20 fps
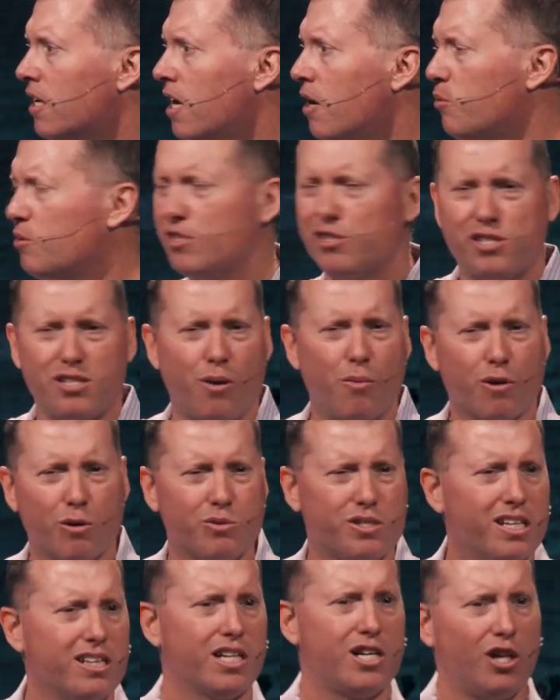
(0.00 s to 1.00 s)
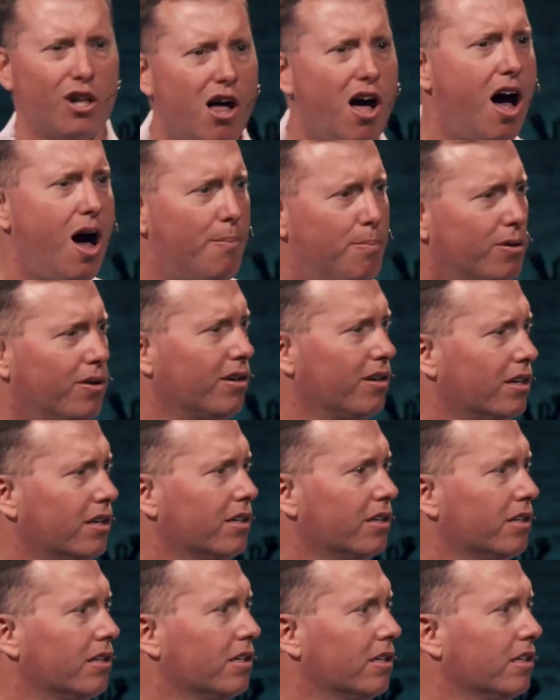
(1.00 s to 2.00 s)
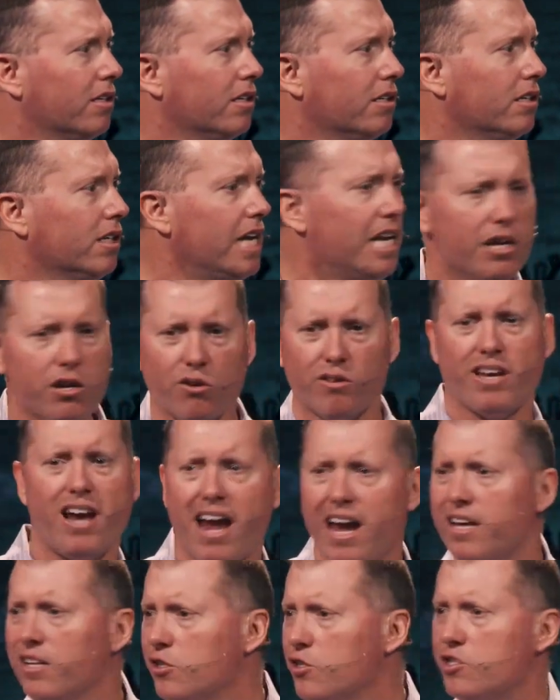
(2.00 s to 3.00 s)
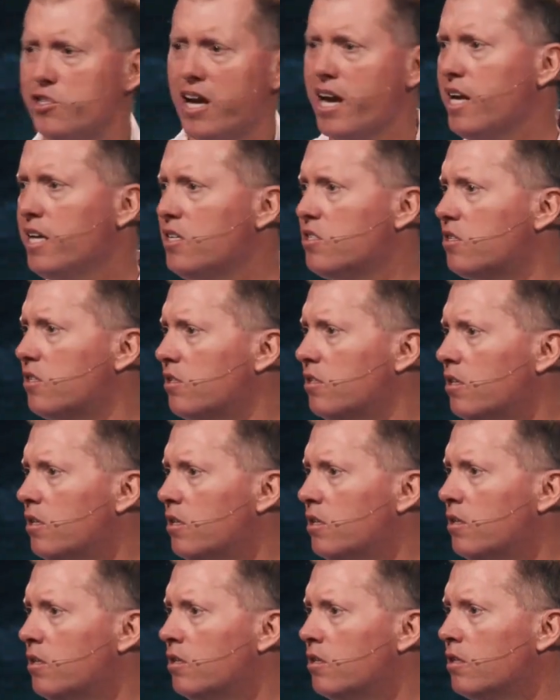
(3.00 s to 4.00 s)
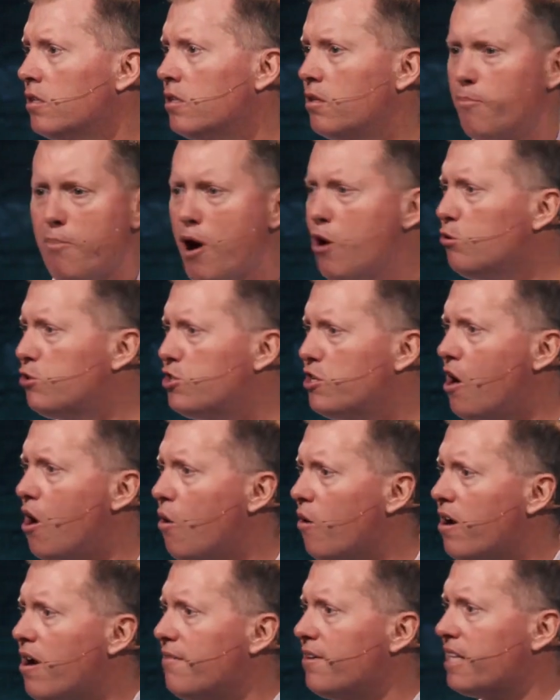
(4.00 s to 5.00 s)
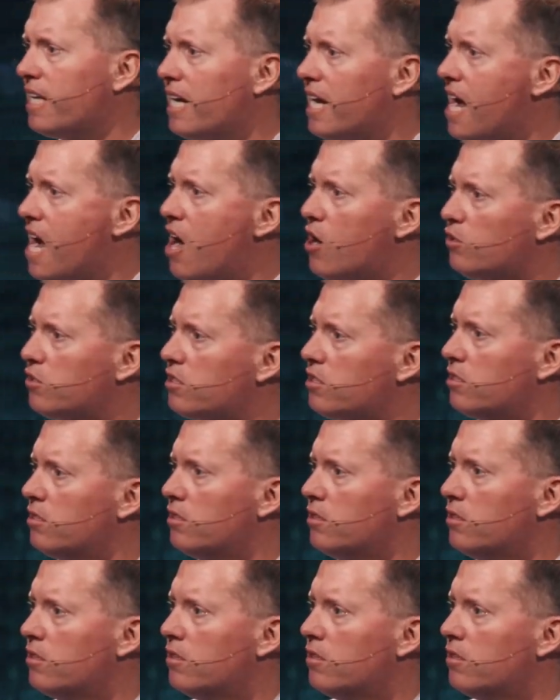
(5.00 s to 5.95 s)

He wasn't someone who was in the club. He didn't know the handshakes and the mojo and everything else.